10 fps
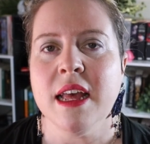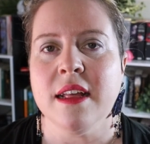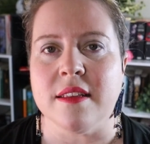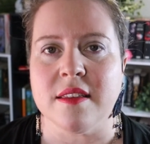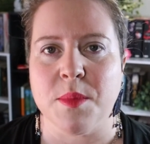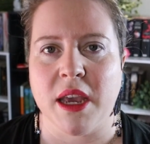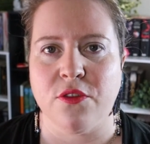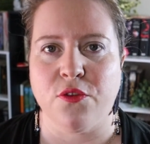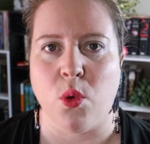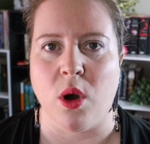This made
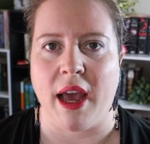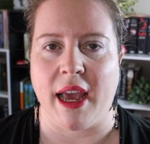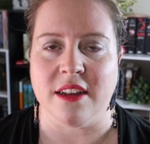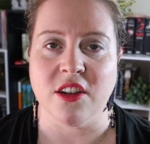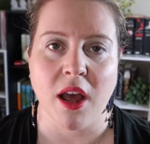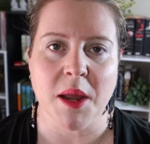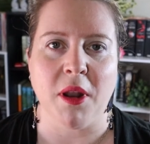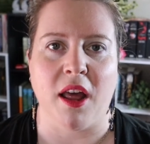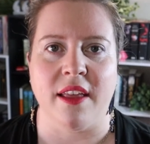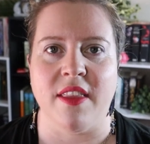for a
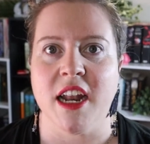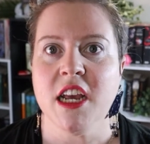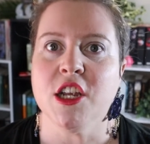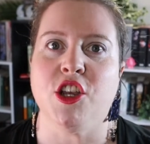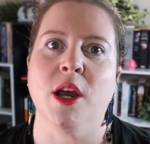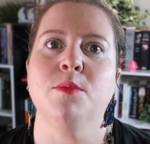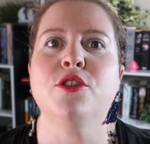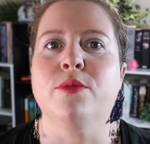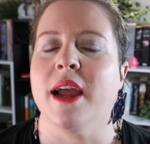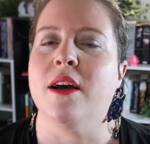timeline that jumped
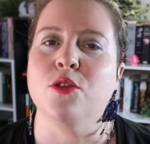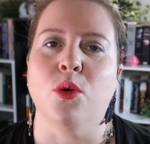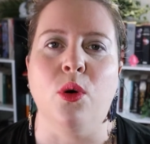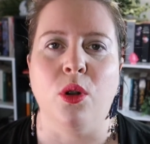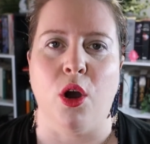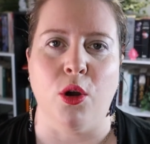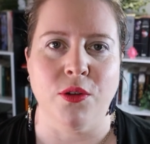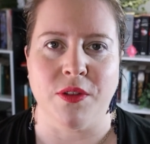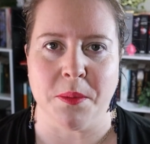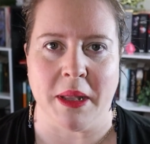around all
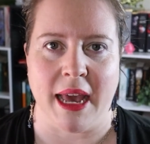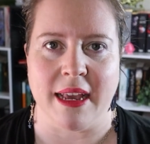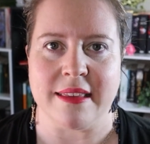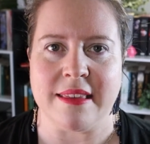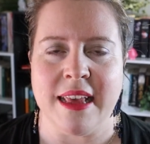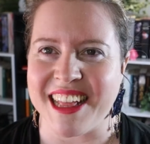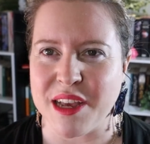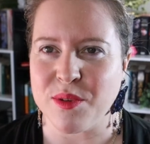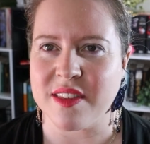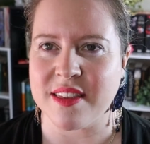over the place. And
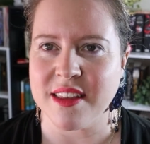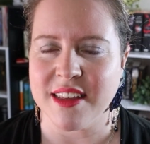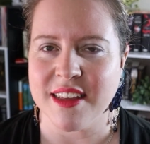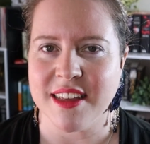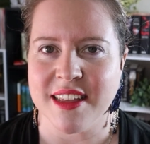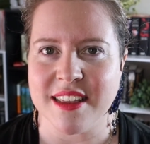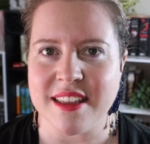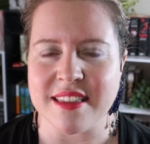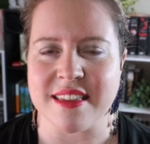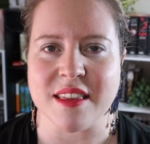that was
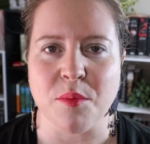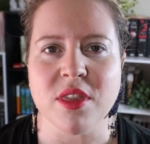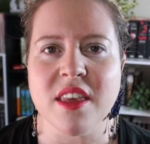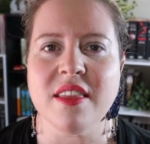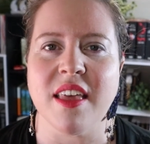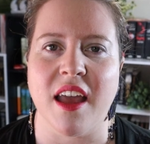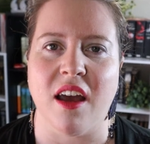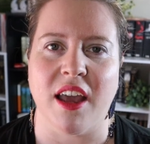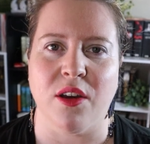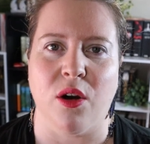something that
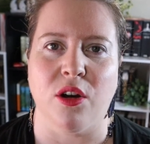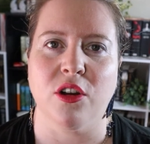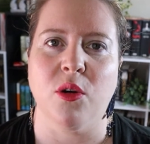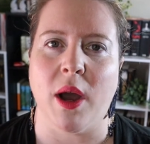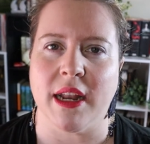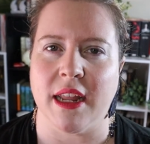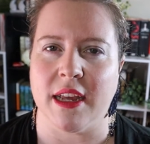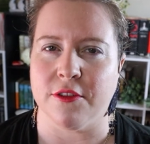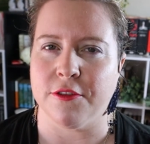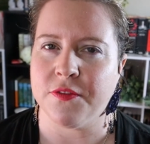I got quite
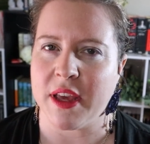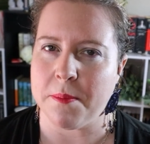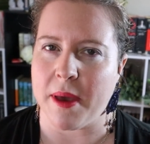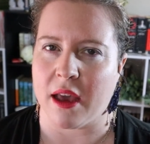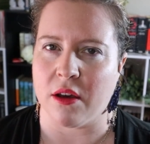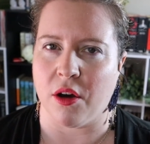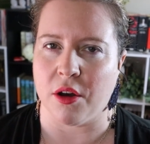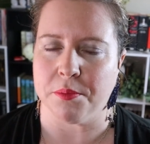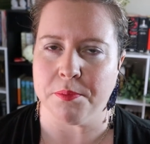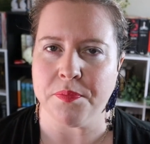negative feedback
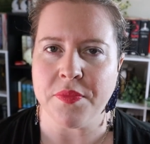on.